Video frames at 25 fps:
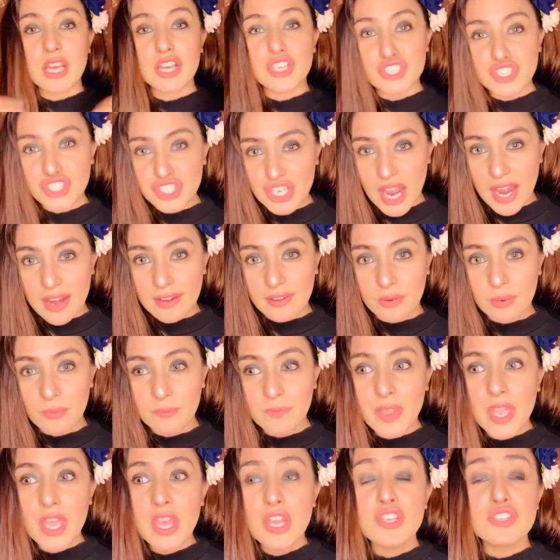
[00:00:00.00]
a shadow.
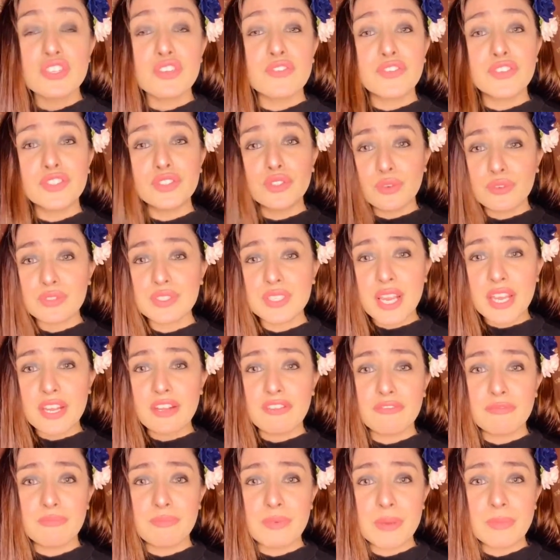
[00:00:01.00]
So for those kind
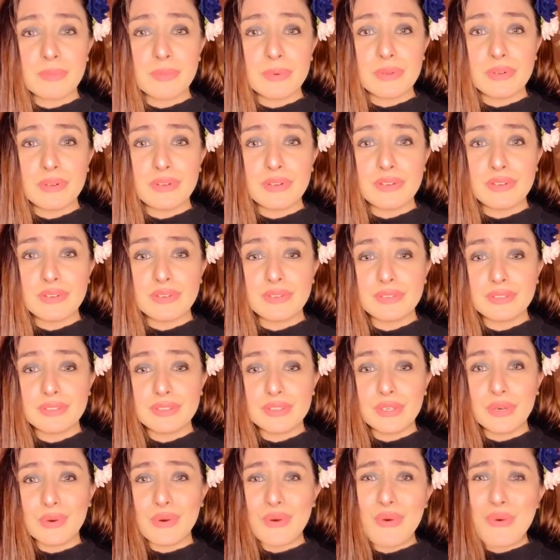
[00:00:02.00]
of people,
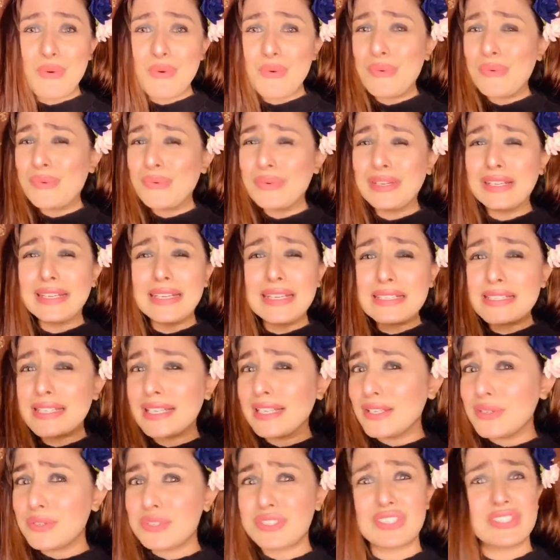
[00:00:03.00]
the only
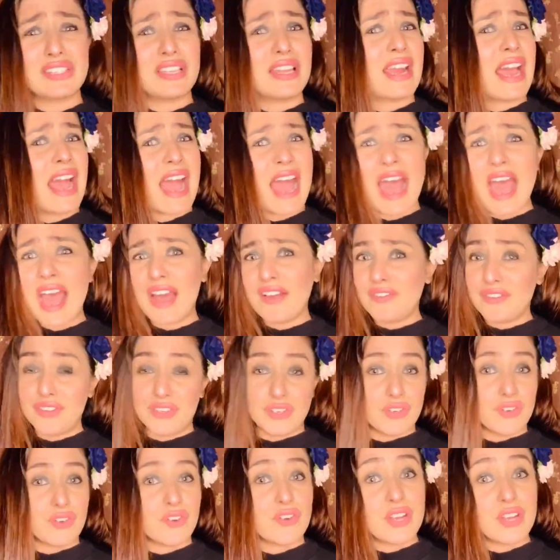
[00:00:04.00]
solution that I have here